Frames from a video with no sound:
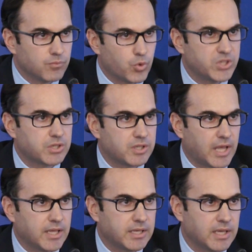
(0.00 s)

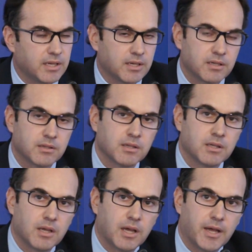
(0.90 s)
risk-taking,
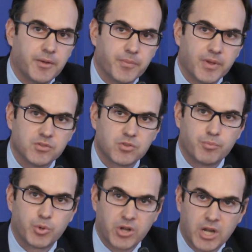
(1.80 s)

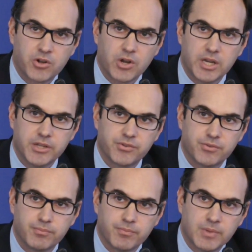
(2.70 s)

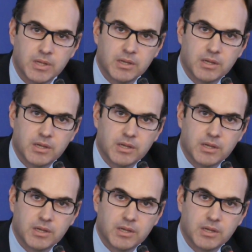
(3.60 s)
entrepreneurialism,